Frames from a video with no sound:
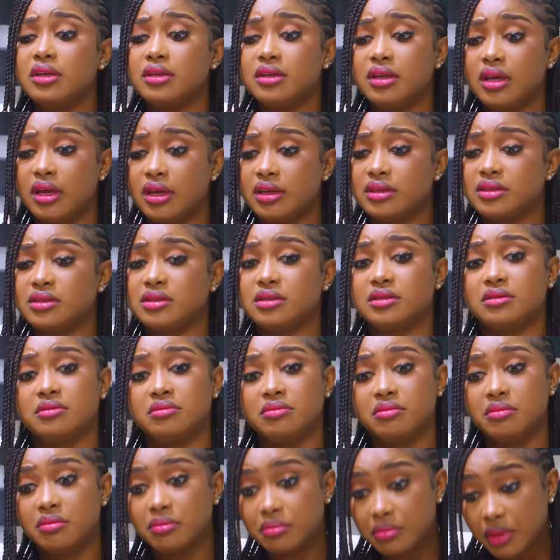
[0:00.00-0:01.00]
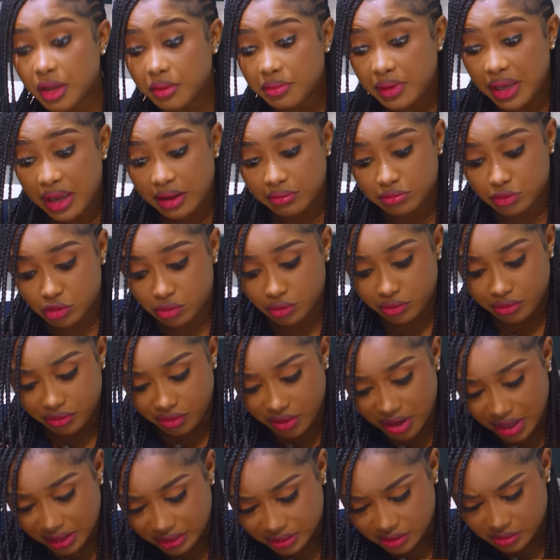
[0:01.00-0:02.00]
Yes, maybe I'm too
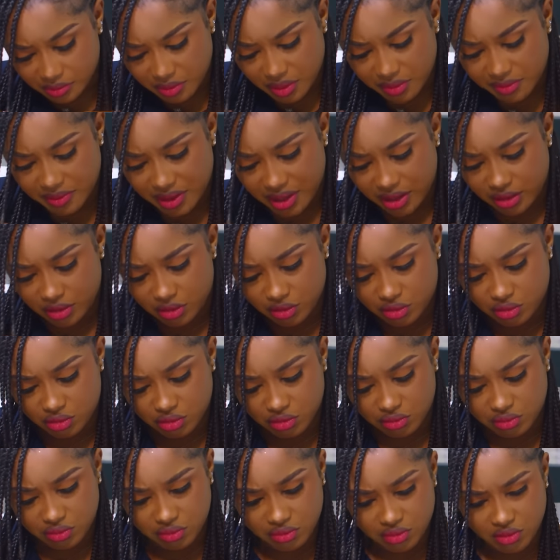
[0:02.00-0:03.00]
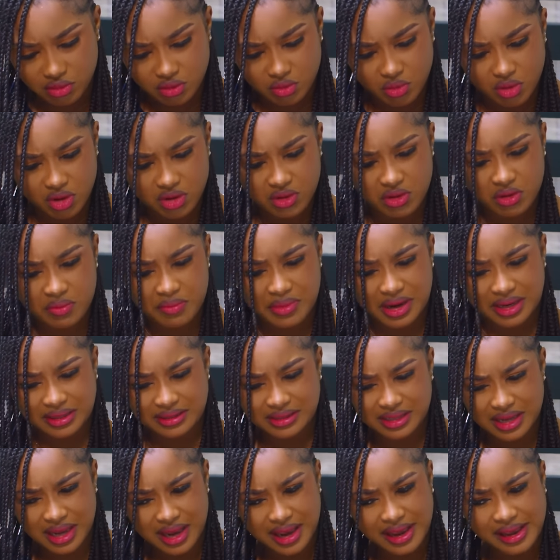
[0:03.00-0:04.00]
fat. Maybe I need to work on my
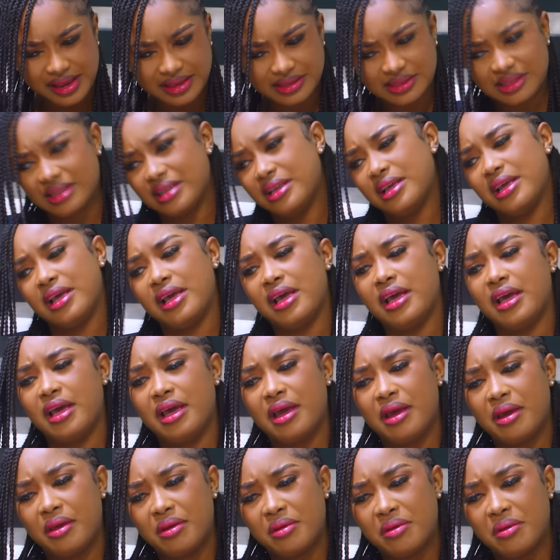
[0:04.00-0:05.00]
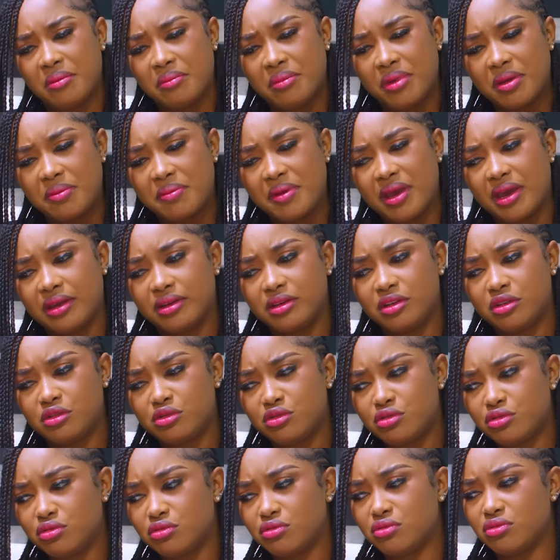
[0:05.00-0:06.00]
size. Maybe I need
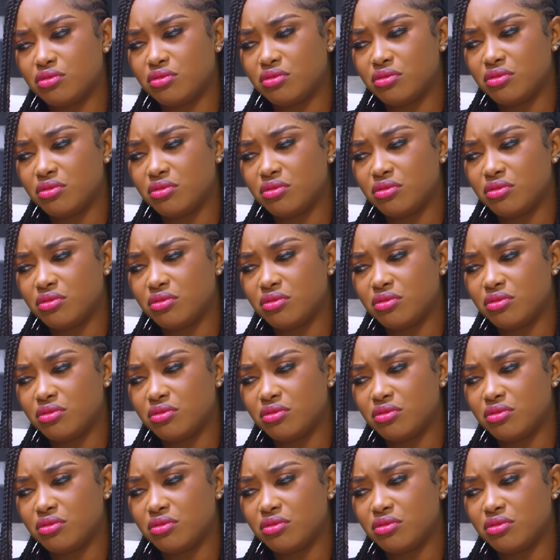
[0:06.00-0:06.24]
to...